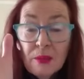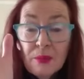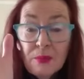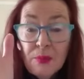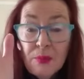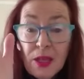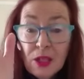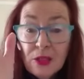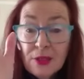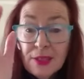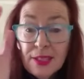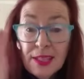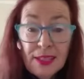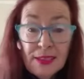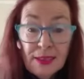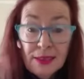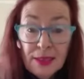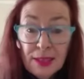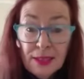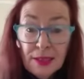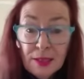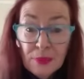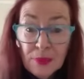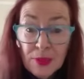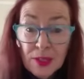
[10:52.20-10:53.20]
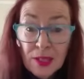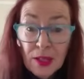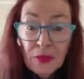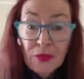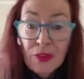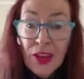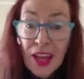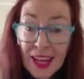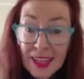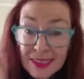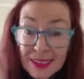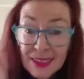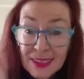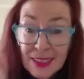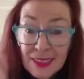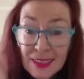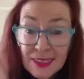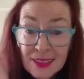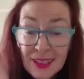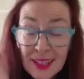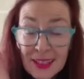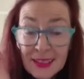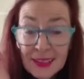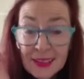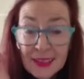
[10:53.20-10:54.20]
because he sees himself, as he
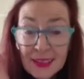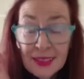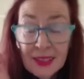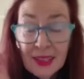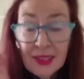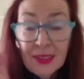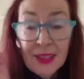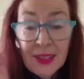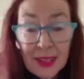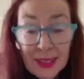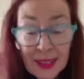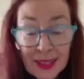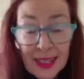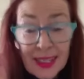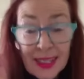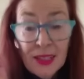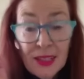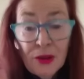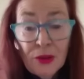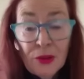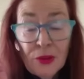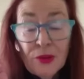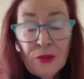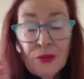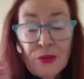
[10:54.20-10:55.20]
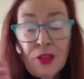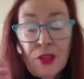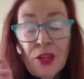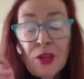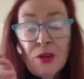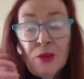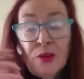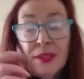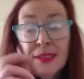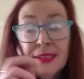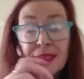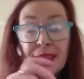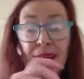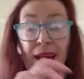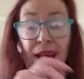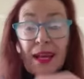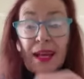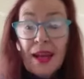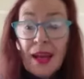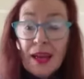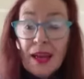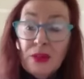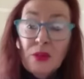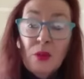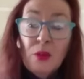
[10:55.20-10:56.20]
says, the leader of the
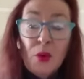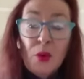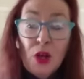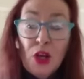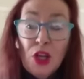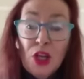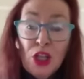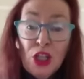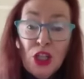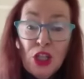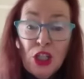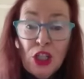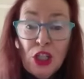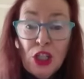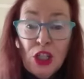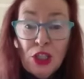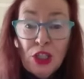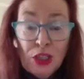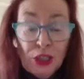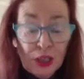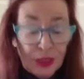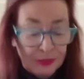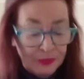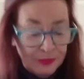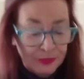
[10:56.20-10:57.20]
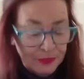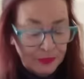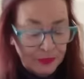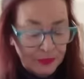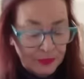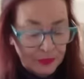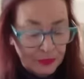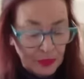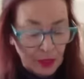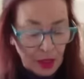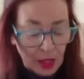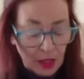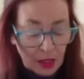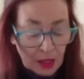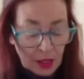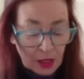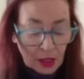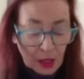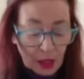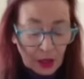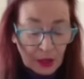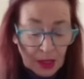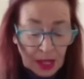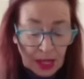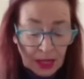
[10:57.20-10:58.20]
USA and the world.
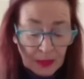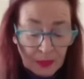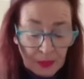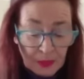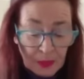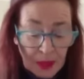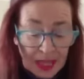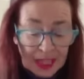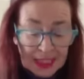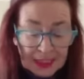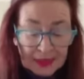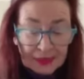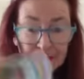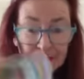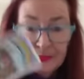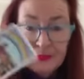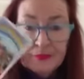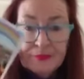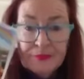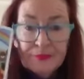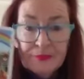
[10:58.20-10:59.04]
Okay, but